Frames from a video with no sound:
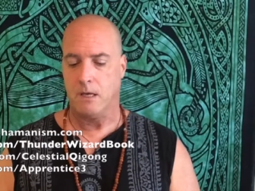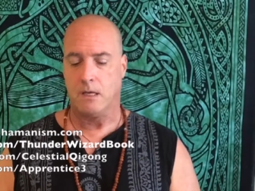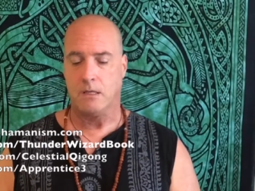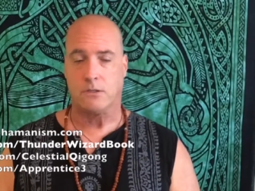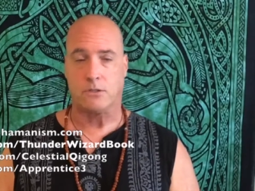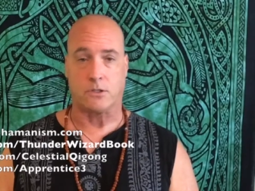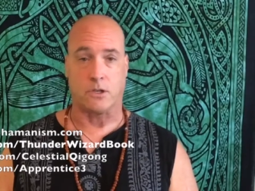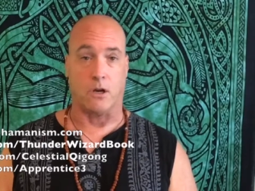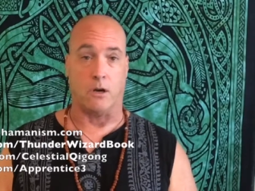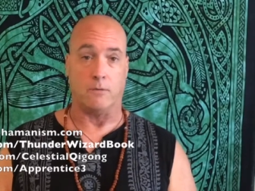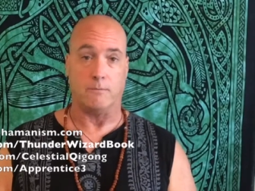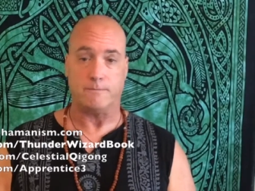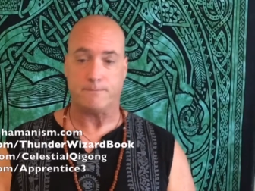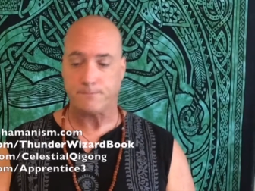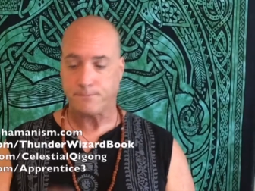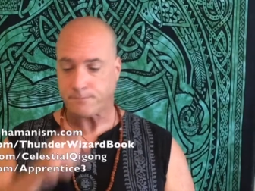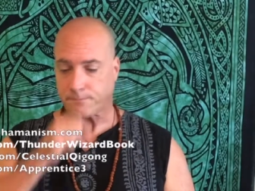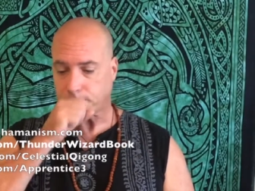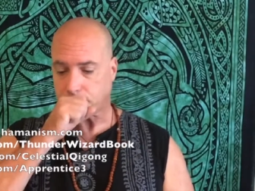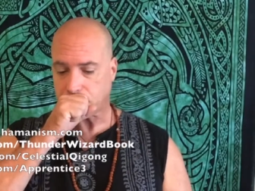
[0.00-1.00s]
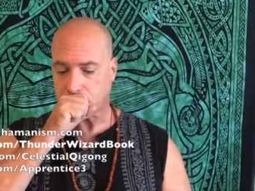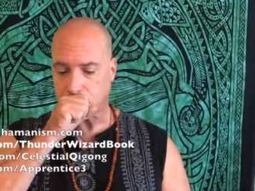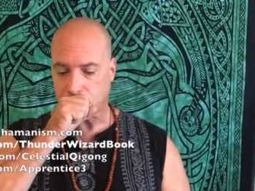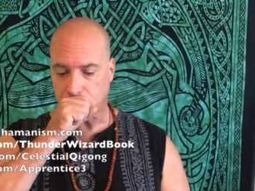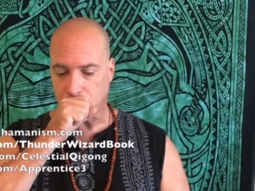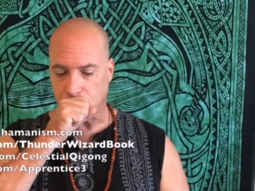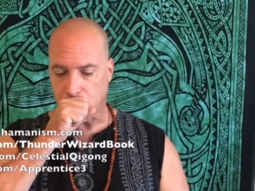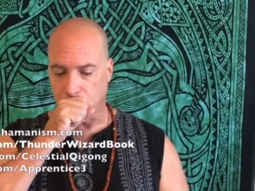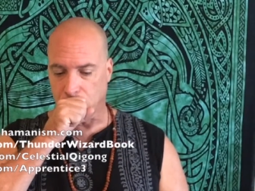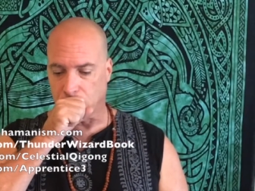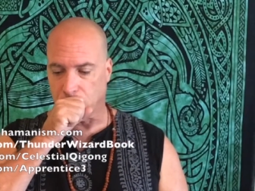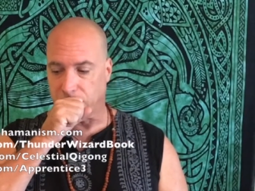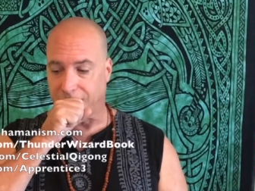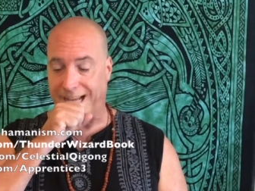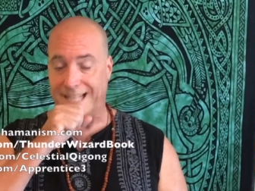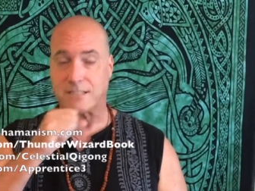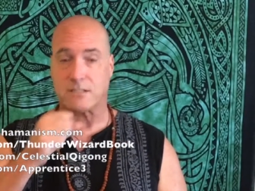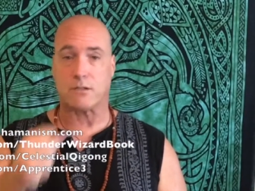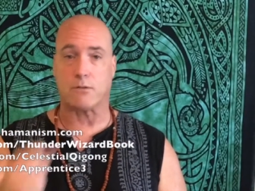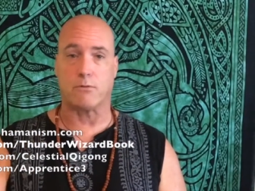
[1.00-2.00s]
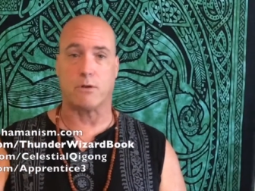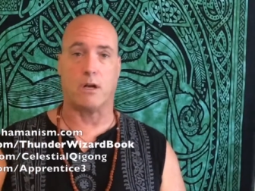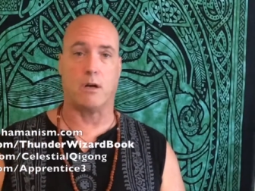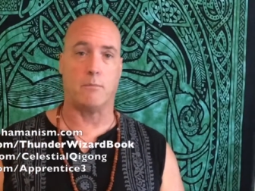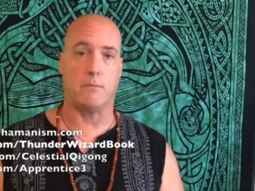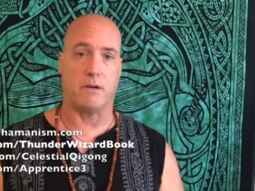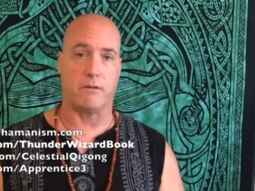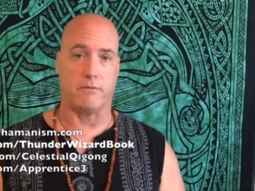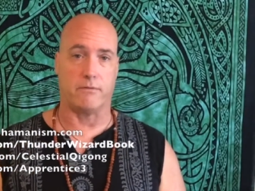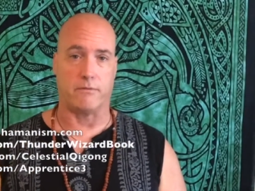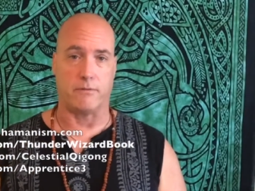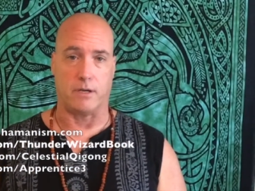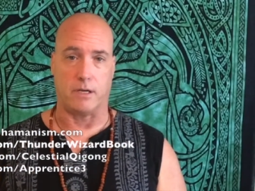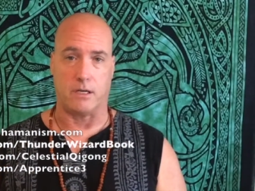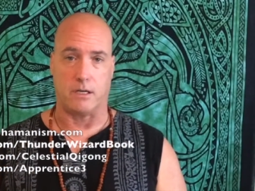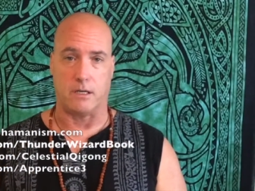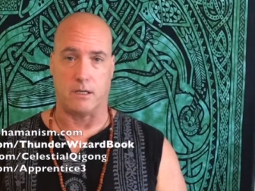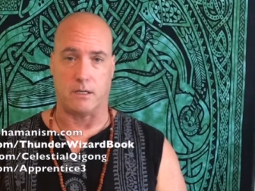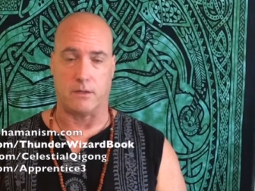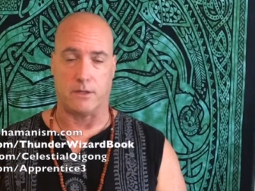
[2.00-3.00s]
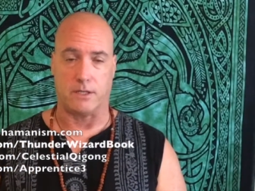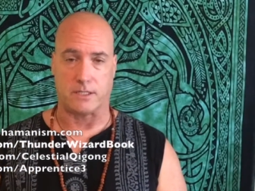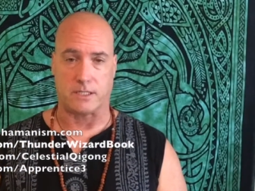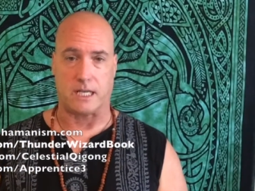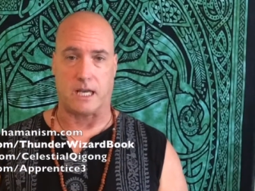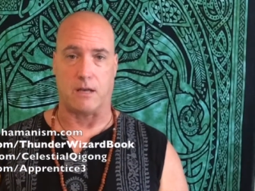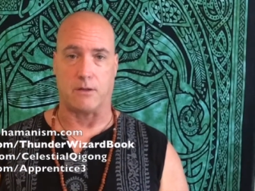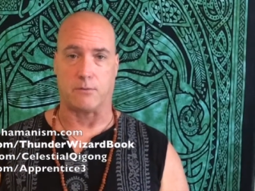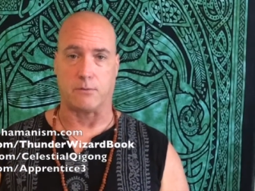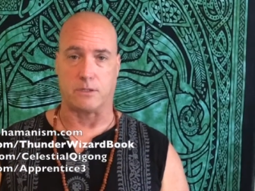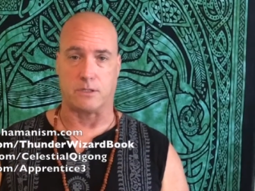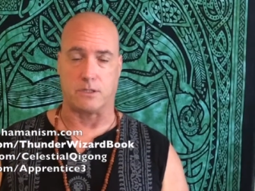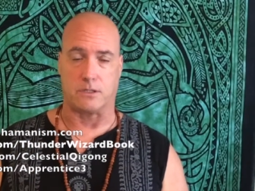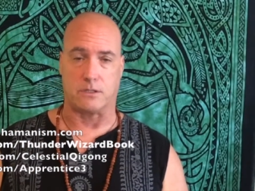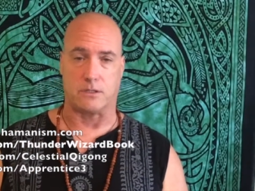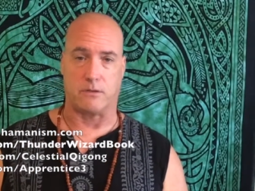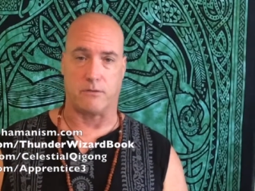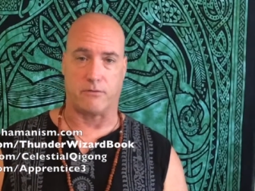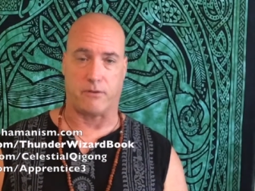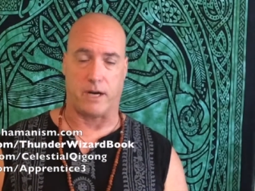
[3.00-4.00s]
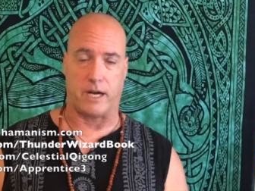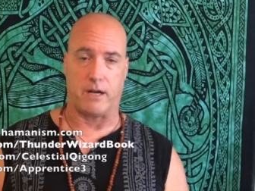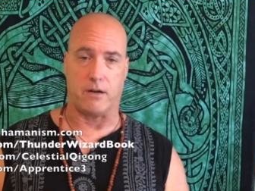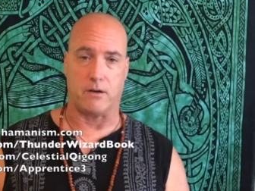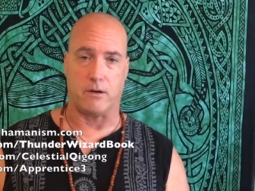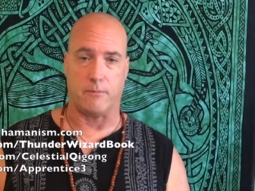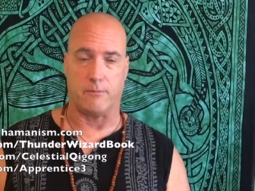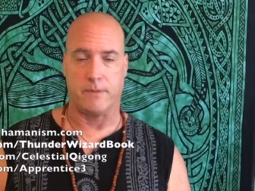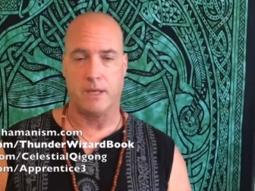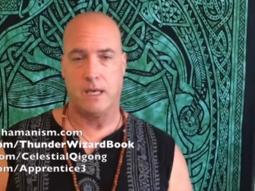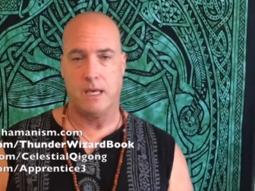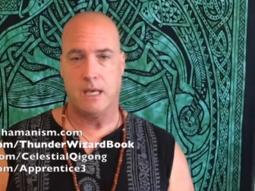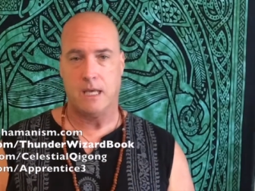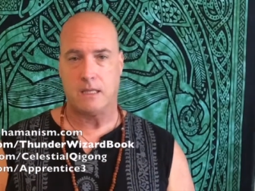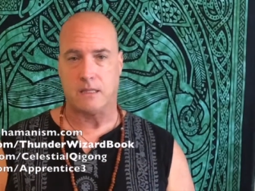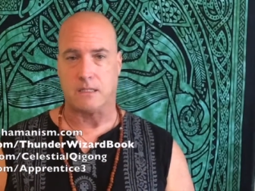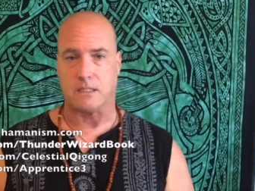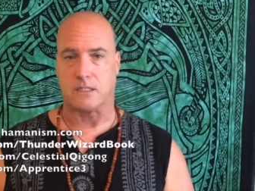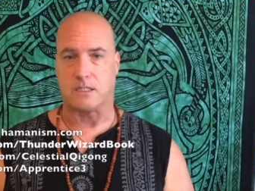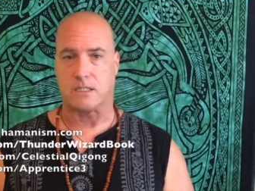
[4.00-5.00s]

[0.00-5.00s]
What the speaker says: So that's the realm of the south, which is the fire home. The